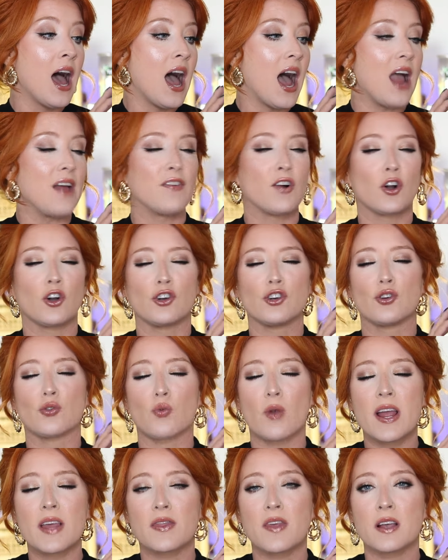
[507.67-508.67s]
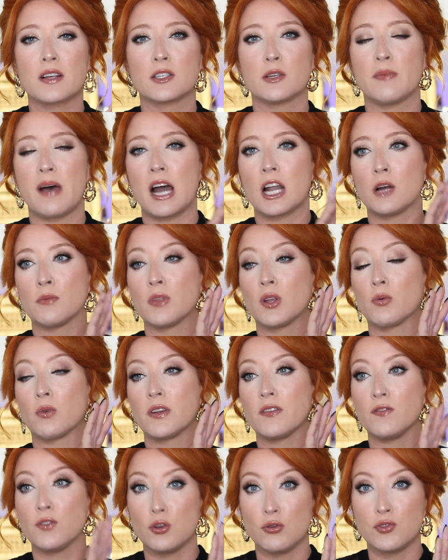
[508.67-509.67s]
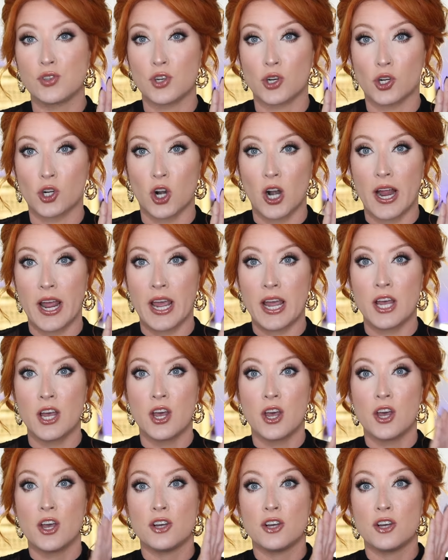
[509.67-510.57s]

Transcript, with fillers: I've heard great things about them. The reviews are great.